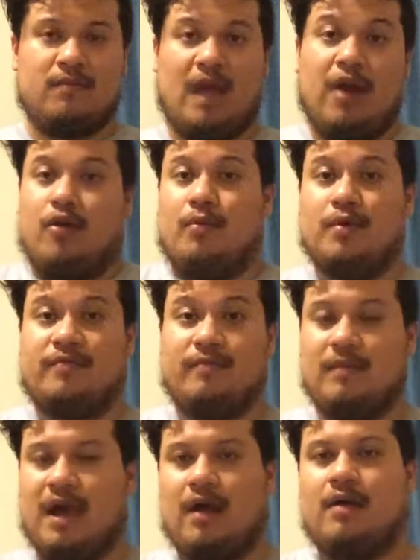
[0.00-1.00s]
I don't know, most
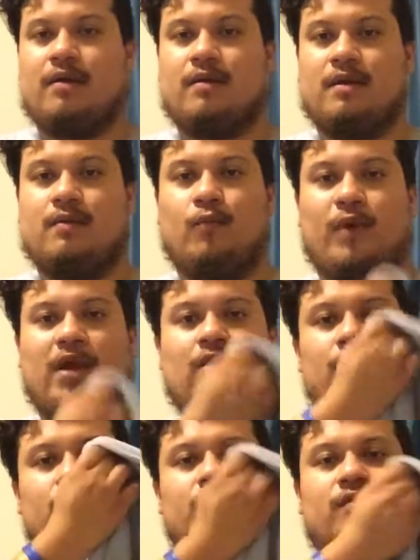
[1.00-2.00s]

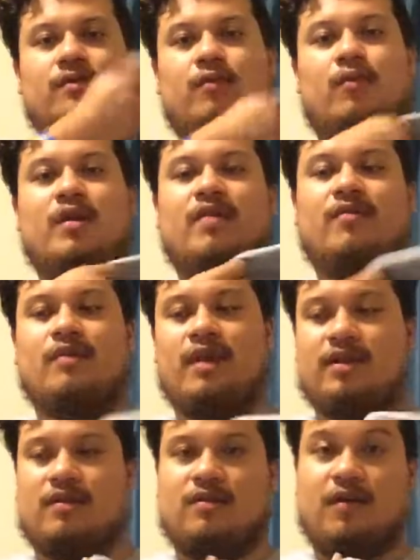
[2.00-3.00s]
weirdos or whatever,
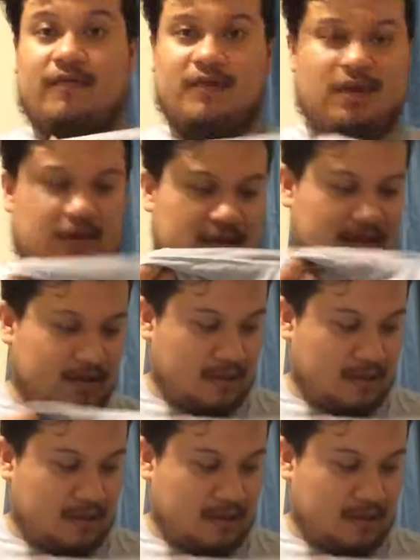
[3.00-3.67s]
like the softies.